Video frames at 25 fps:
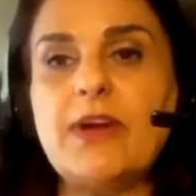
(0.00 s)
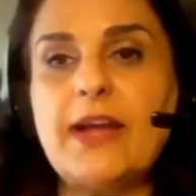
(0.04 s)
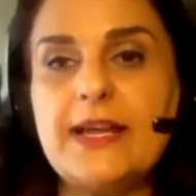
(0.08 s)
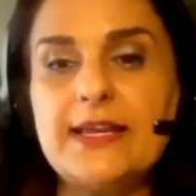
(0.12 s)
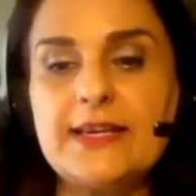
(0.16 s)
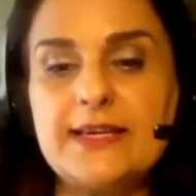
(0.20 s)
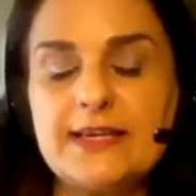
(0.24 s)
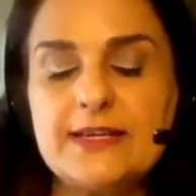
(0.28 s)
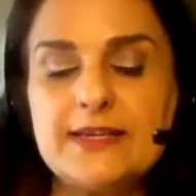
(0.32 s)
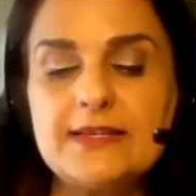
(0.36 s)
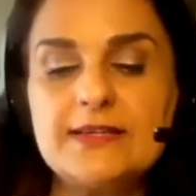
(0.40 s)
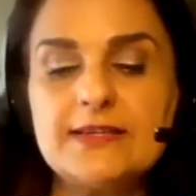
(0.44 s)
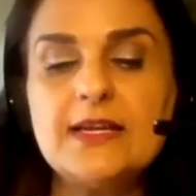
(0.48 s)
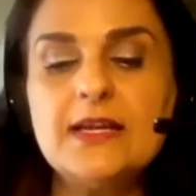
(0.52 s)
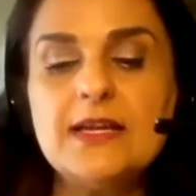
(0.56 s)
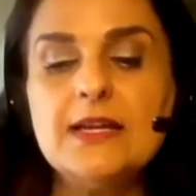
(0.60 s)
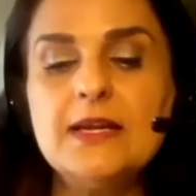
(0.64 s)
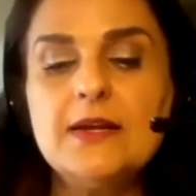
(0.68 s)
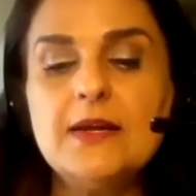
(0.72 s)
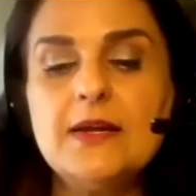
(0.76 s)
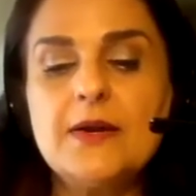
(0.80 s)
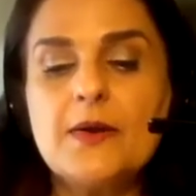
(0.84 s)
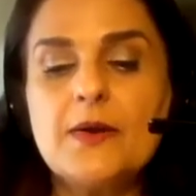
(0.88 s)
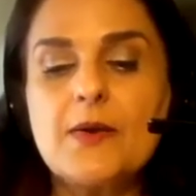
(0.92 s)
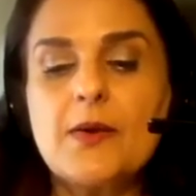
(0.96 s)
provided,
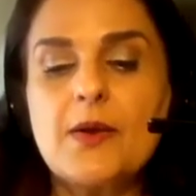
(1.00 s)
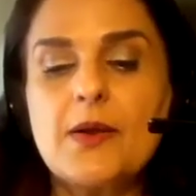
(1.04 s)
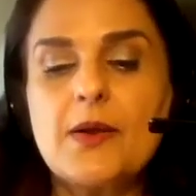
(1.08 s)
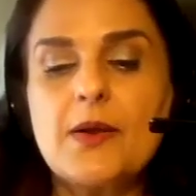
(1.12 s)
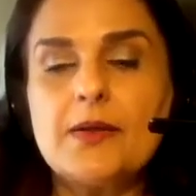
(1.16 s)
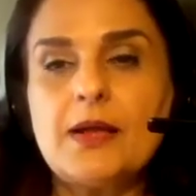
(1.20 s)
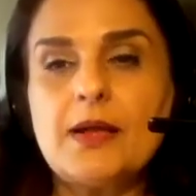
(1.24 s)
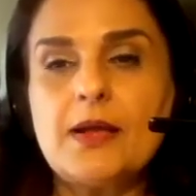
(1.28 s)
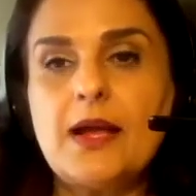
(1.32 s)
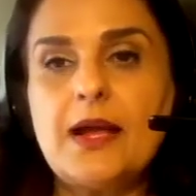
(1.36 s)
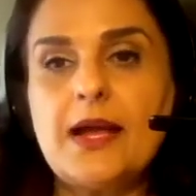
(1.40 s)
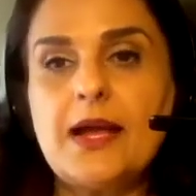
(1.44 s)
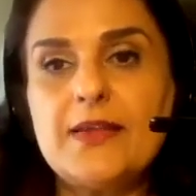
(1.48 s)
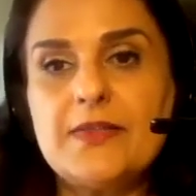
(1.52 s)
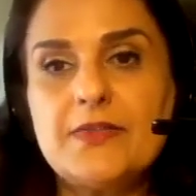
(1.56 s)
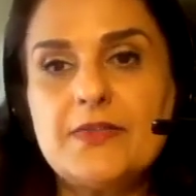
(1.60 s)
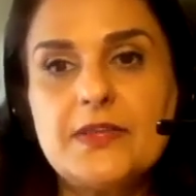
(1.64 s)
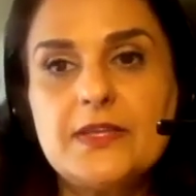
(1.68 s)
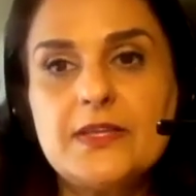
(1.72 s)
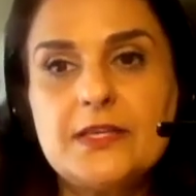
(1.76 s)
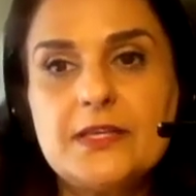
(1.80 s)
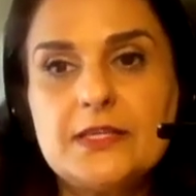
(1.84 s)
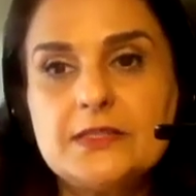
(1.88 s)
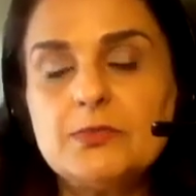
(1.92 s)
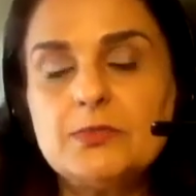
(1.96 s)
I
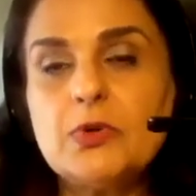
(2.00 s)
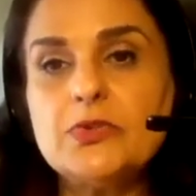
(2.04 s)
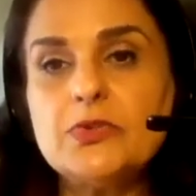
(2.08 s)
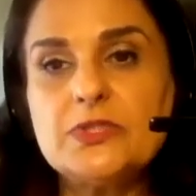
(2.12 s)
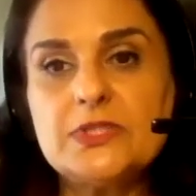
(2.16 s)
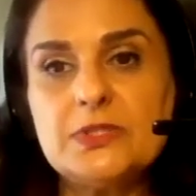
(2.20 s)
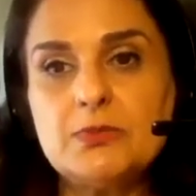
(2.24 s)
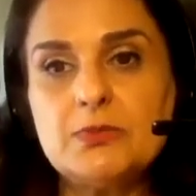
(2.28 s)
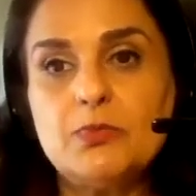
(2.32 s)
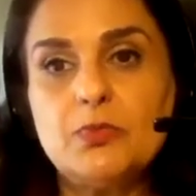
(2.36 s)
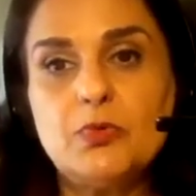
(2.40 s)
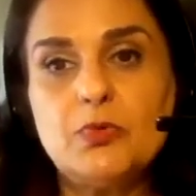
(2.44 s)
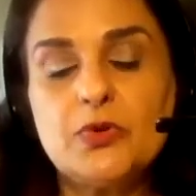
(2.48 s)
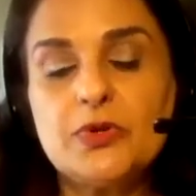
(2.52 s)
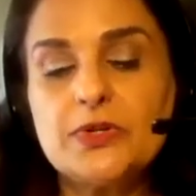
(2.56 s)
think, is most